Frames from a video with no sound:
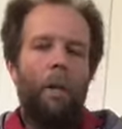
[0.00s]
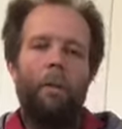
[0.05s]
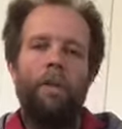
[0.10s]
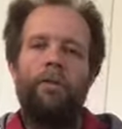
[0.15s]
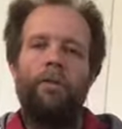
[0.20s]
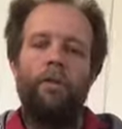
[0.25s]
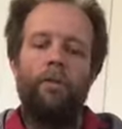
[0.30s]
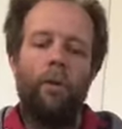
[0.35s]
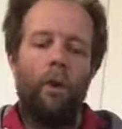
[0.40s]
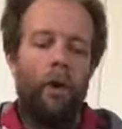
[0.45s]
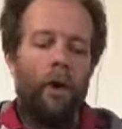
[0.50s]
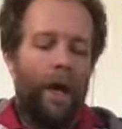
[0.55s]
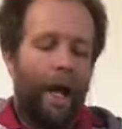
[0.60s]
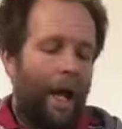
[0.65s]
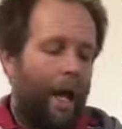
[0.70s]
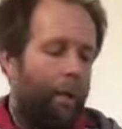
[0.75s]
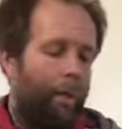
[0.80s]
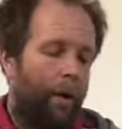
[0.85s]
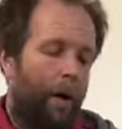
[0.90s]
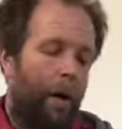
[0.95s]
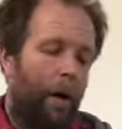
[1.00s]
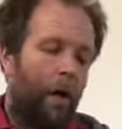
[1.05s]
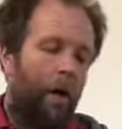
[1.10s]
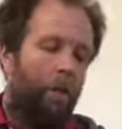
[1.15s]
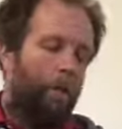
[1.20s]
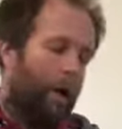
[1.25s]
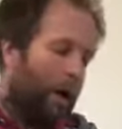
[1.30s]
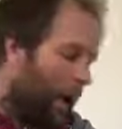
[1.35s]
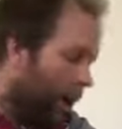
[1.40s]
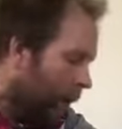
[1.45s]
If you've got an amp at
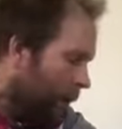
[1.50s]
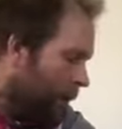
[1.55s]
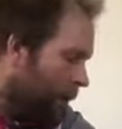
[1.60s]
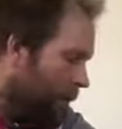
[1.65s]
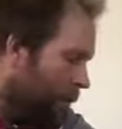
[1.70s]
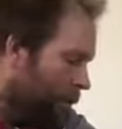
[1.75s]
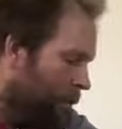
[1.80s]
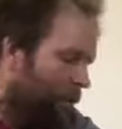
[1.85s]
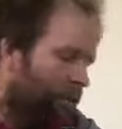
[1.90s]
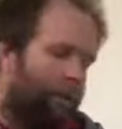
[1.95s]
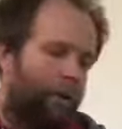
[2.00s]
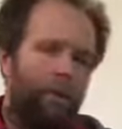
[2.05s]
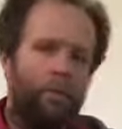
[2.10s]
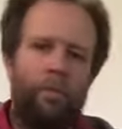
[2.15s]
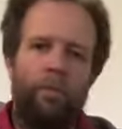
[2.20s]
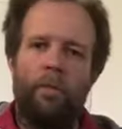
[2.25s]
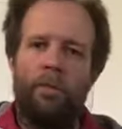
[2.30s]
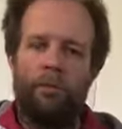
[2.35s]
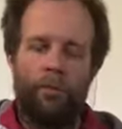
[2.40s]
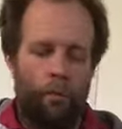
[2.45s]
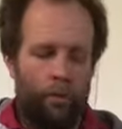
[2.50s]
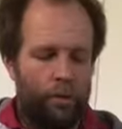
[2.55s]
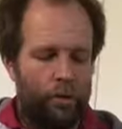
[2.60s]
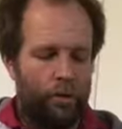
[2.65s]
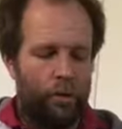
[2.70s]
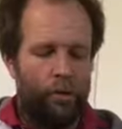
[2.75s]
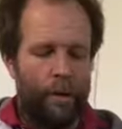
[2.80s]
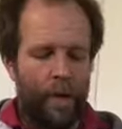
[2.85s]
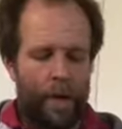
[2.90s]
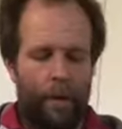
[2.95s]
home and you want to throw some
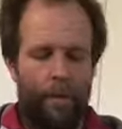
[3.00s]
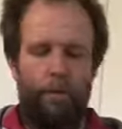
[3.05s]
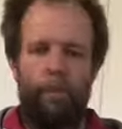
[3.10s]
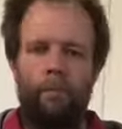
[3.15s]
distortion on there,